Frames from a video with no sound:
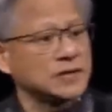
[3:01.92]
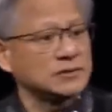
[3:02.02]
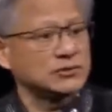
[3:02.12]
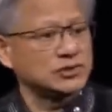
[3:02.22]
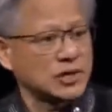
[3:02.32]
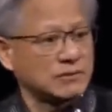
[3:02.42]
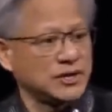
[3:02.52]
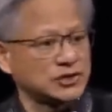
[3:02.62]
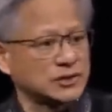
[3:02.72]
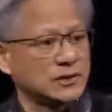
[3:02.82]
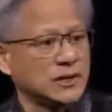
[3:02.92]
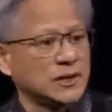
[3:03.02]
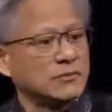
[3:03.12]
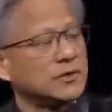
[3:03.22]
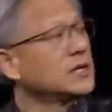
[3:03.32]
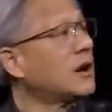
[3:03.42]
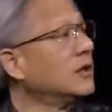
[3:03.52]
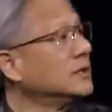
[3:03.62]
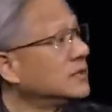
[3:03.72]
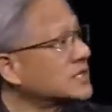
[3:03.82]
token generation. We
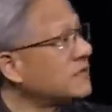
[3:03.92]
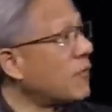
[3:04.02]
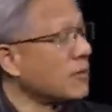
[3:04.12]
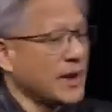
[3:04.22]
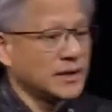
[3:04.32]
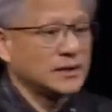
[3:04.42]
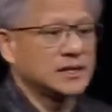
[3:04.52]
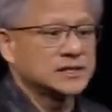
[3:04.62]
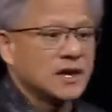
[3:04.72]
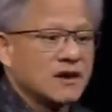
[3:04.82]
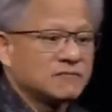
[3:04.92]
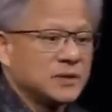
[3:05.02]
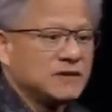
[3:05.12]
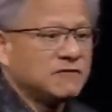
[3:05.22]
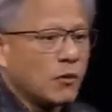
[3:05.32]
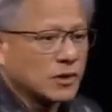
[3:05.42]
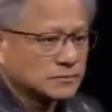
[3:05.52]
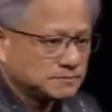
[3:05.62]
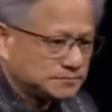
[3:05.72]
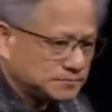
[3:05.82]
call it, this format is
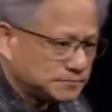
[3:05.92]
FP4.